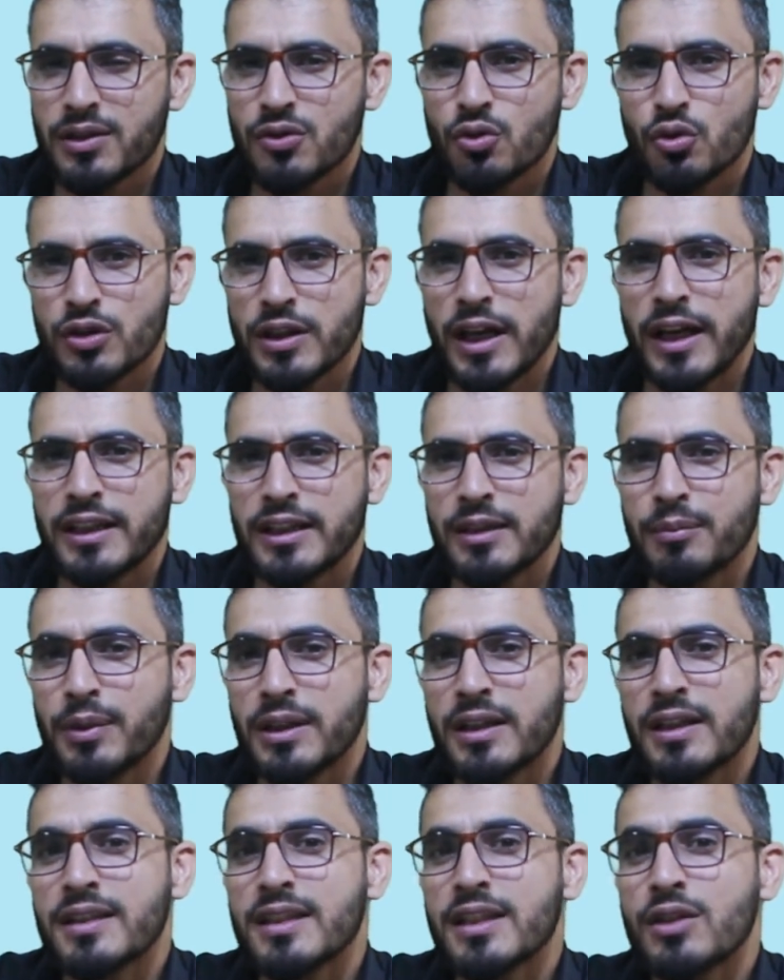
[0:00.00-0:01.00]
society,
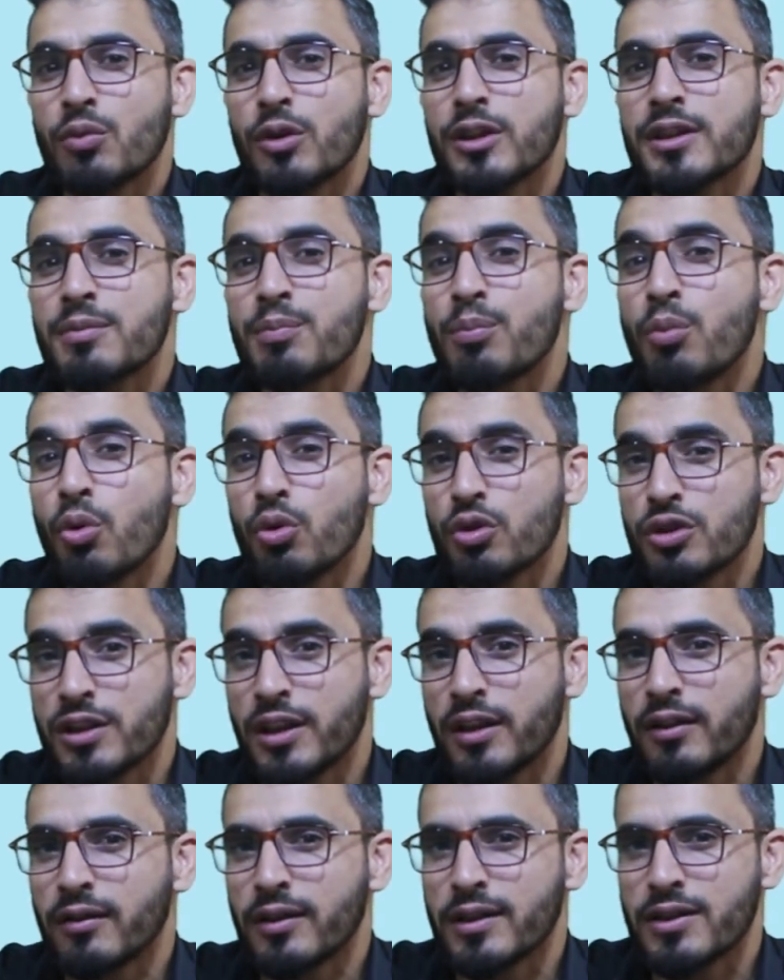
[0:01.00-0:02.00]
because it was
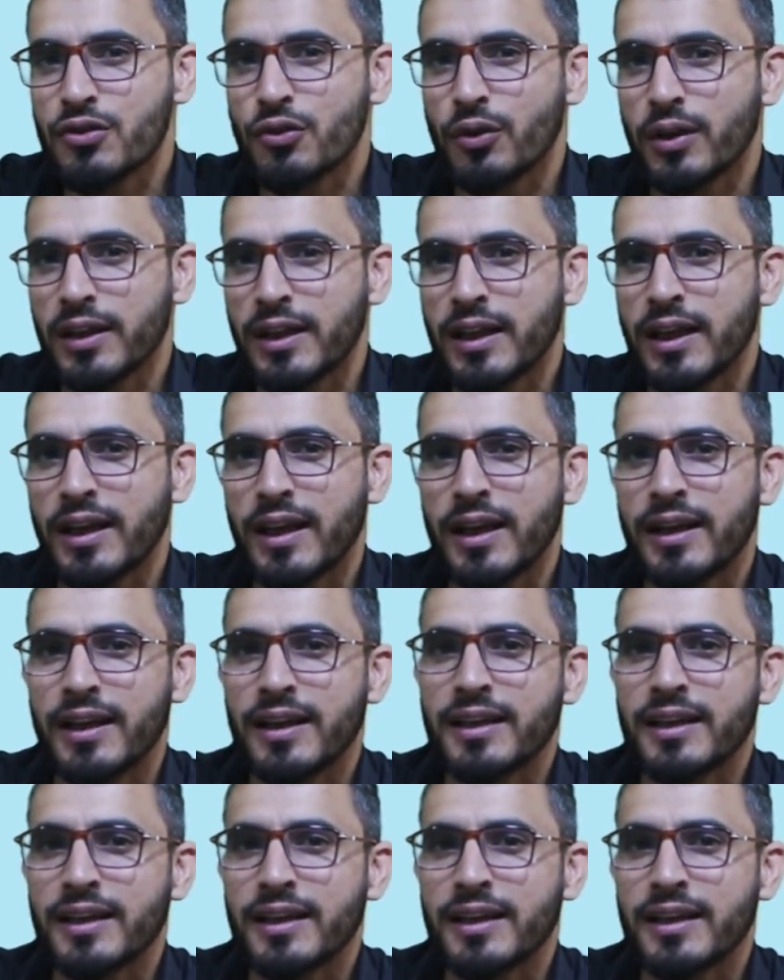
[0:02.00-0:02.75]
post-industrial England,